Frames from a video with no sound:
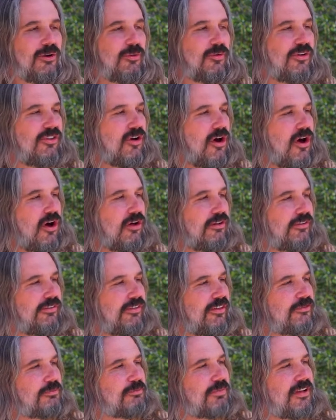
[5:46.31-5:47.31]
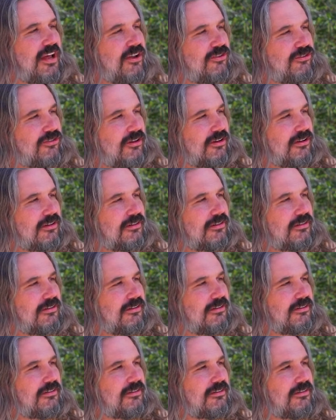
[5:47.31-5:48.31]
with all of this pleasure
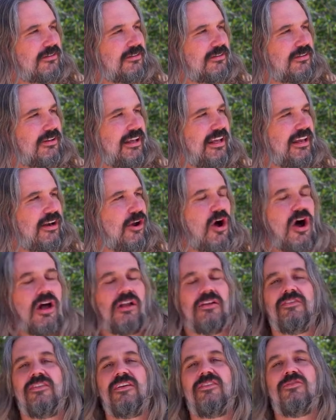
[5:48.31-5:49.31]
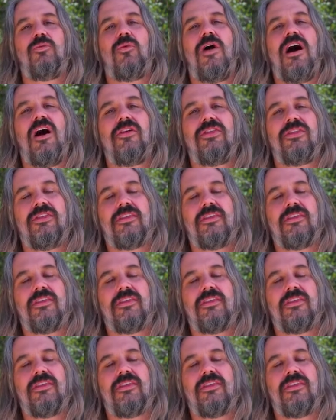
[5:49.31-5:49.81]
and all of this wealth.